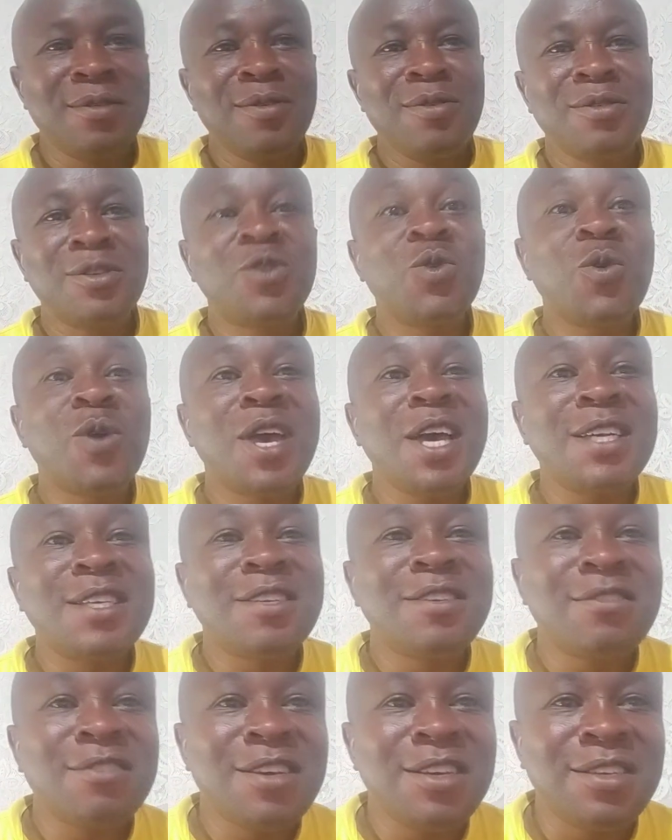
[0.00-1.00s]
to
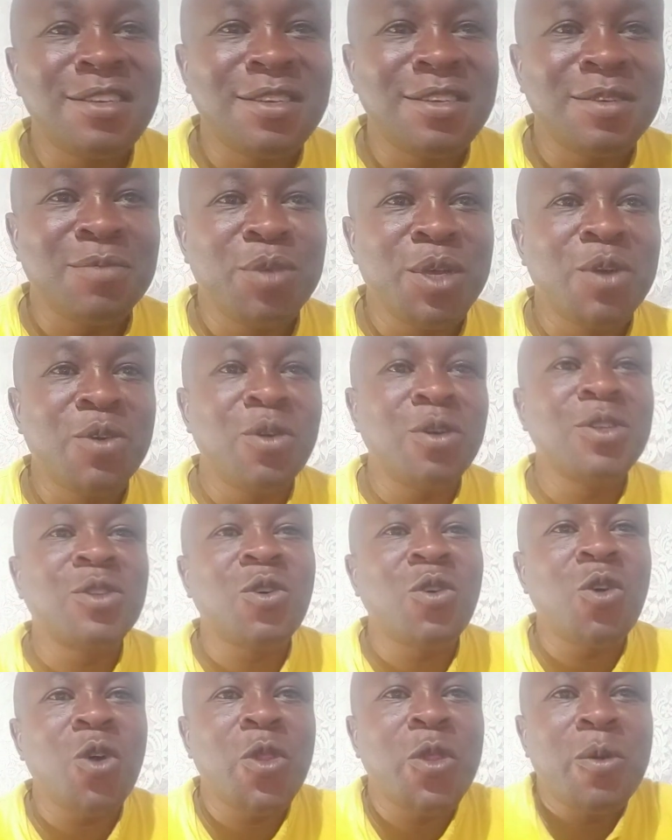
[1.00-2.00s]
get rich because
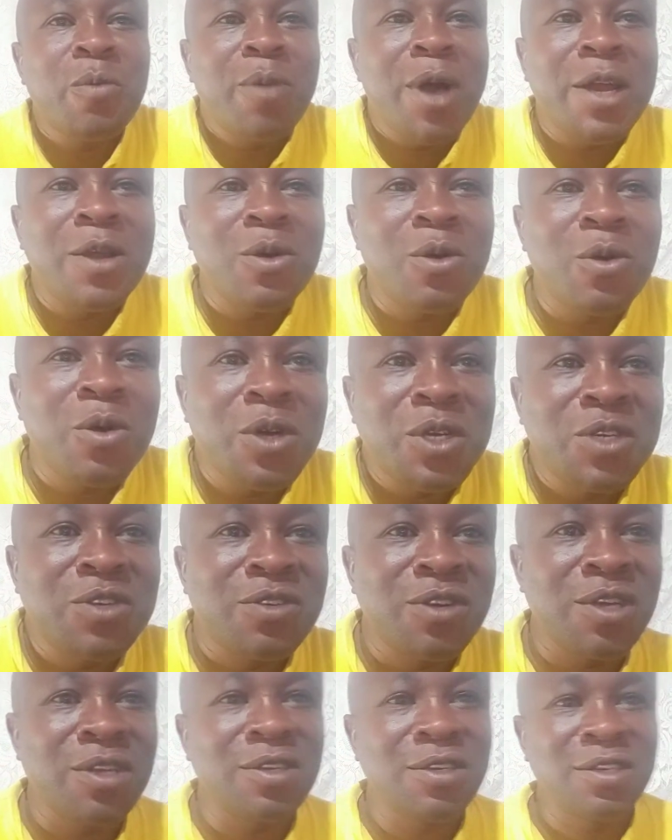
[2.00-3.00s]
Obado got
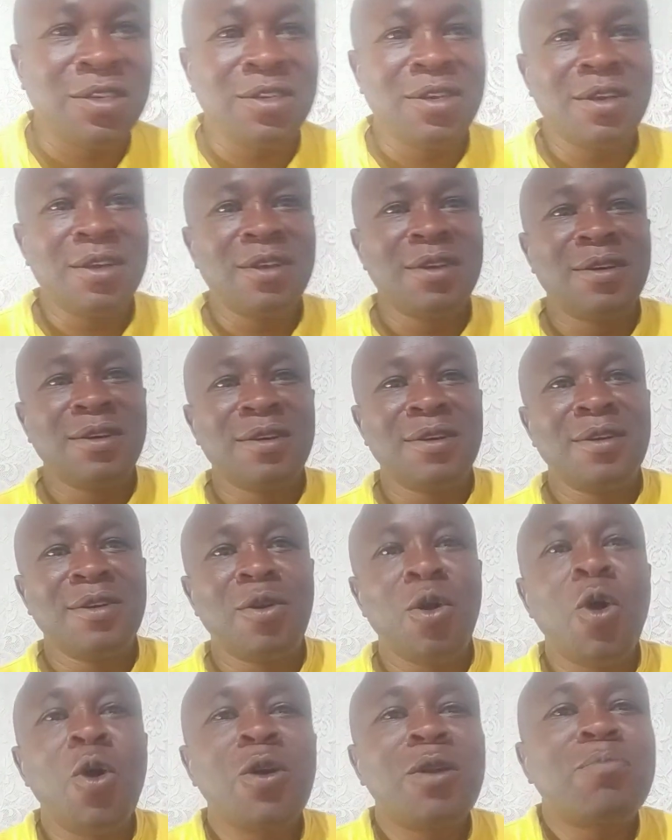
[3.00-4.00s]
rich,
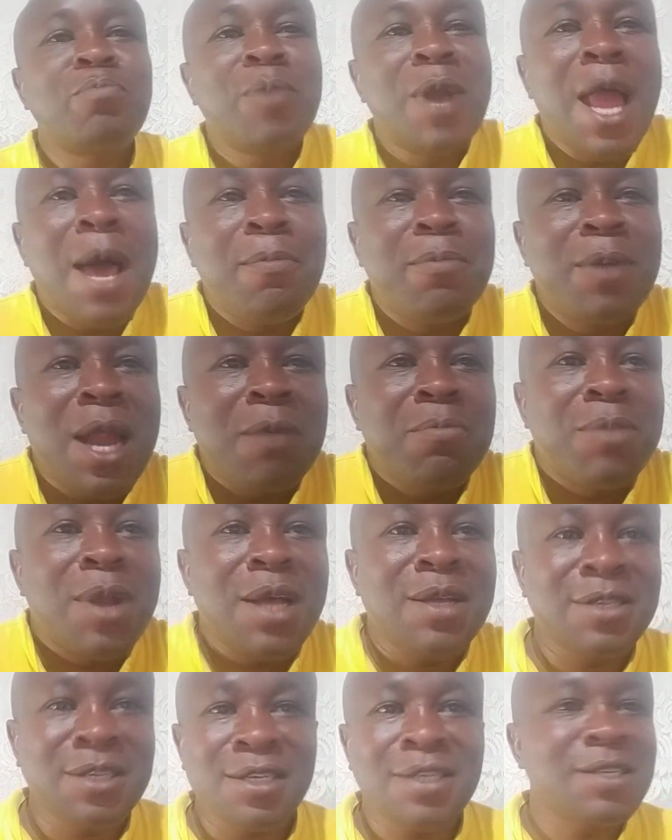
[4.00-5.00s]
or blah blah blah,
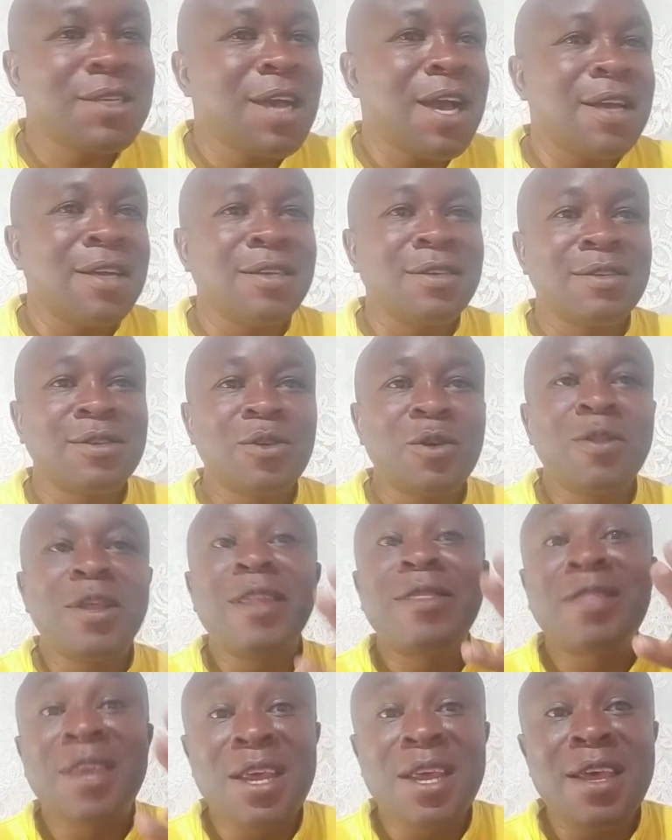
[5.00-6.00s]
such kind. So the
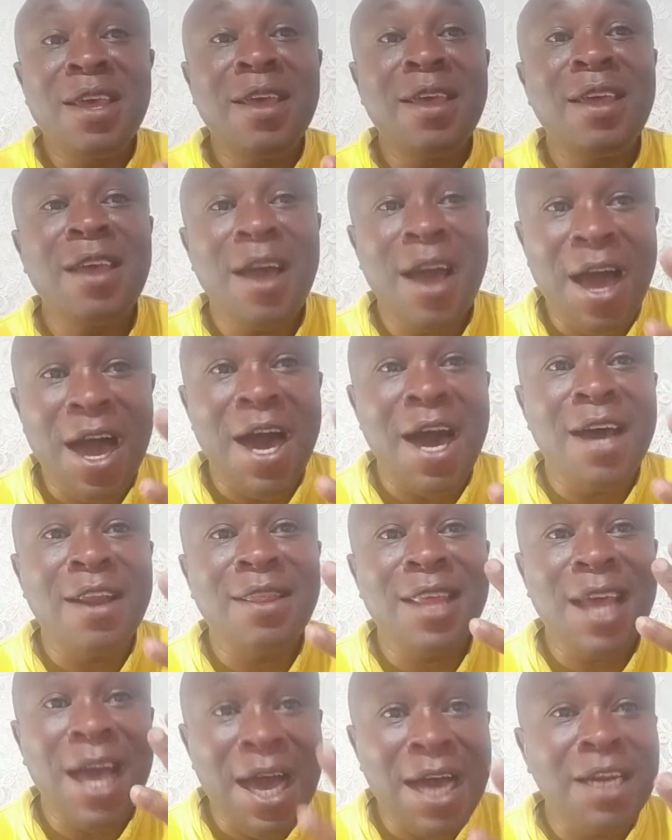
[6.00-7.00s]
3 are
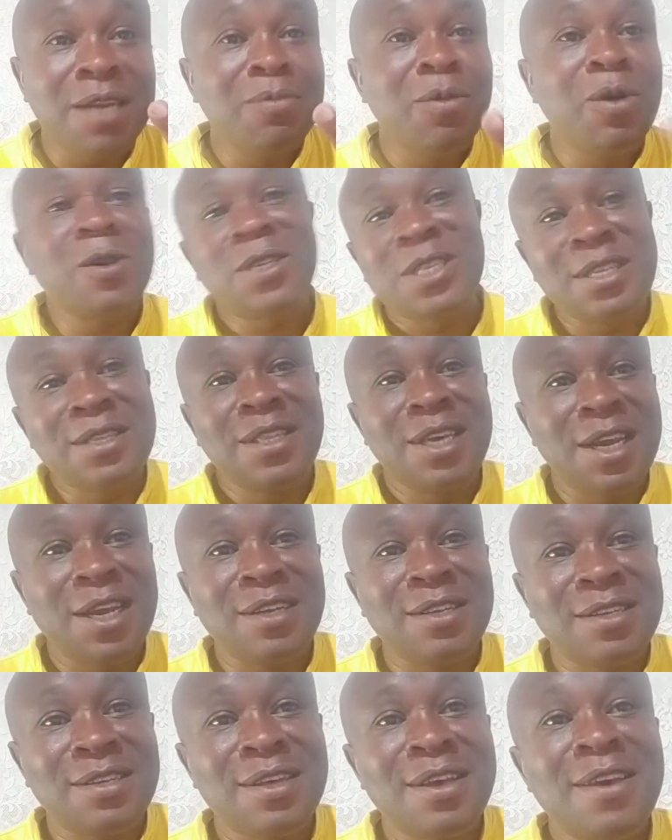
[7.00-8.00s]
the animals in the
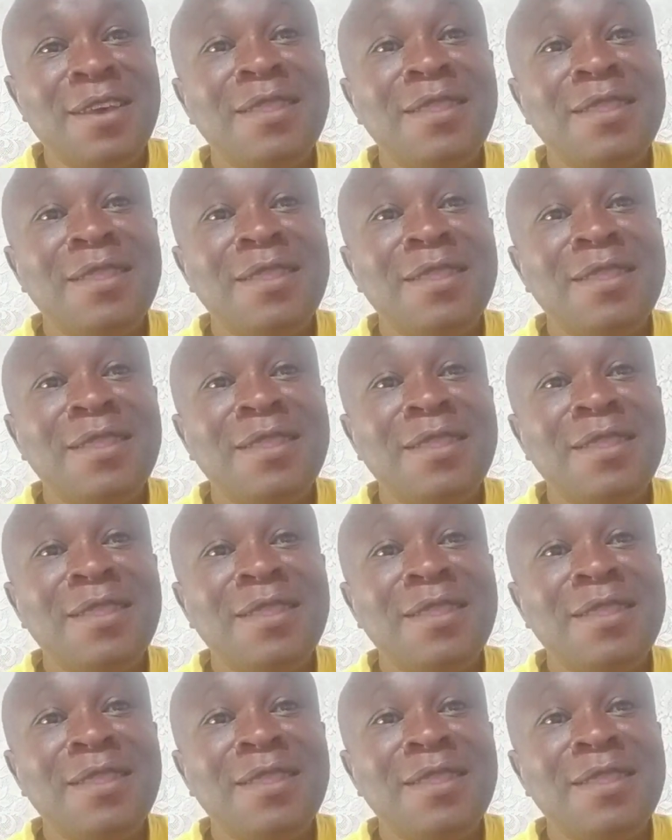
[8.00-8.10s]
race.